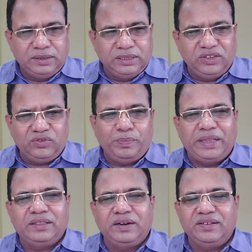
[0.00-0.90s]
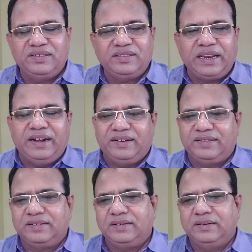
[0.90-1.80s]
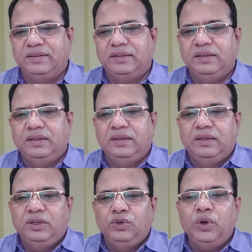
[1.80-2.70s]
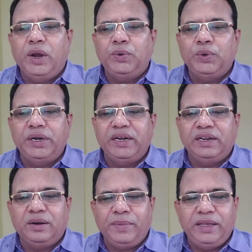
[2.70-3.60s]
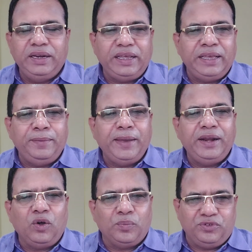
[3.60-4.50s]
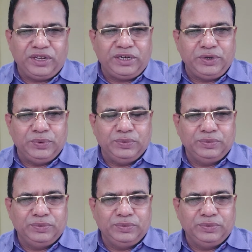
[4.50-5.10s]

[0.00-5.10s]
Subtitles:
this method states, you have to determine aim and objective.